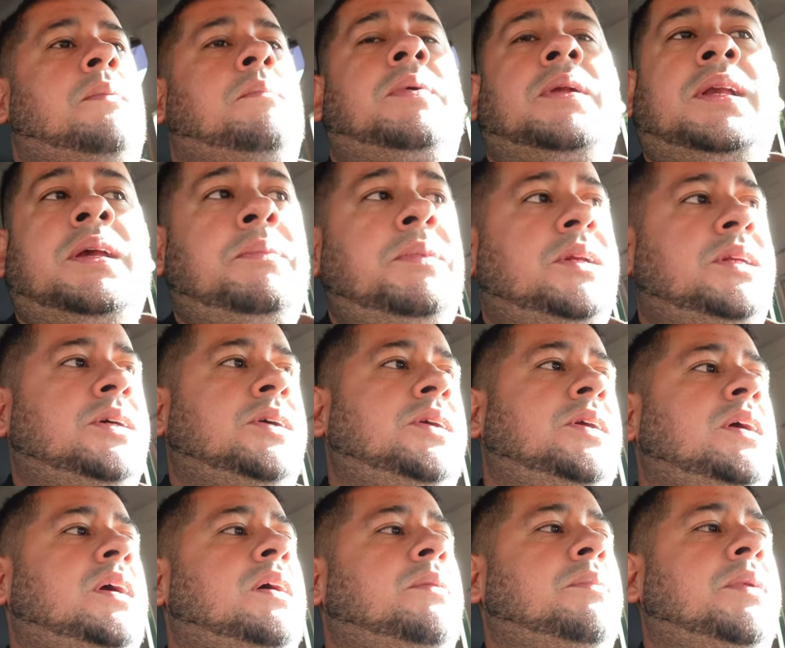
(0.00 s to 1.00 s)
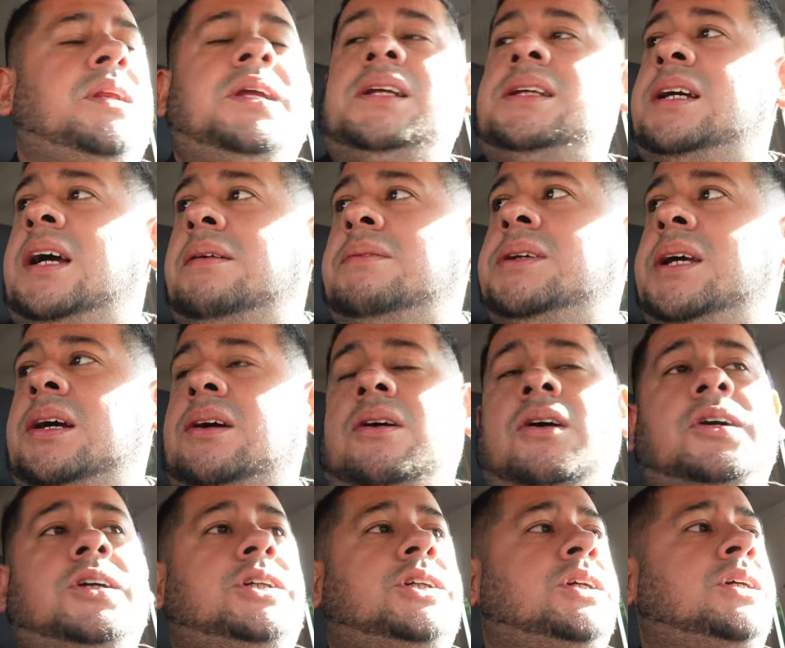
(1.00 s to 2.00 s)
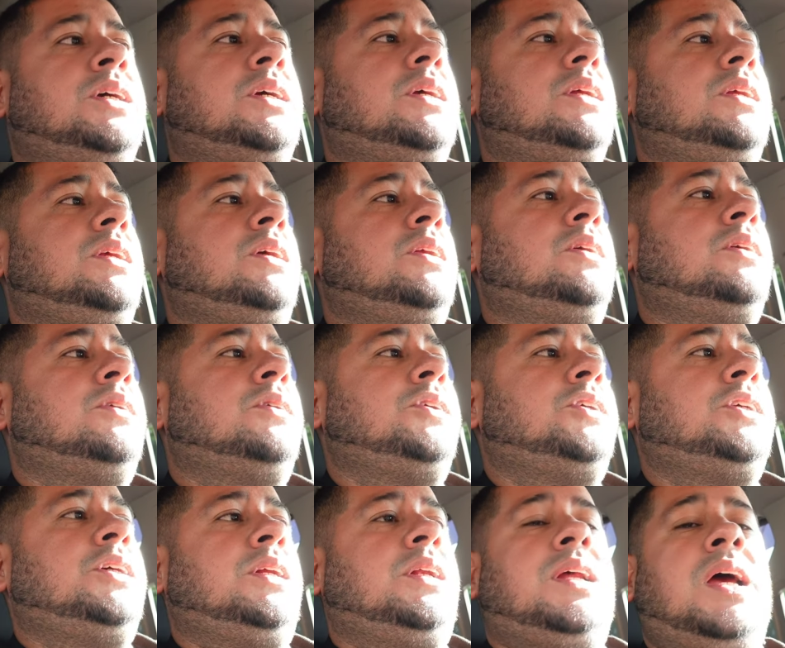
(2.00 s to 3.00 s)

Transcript: but let me tell you how many times that car shut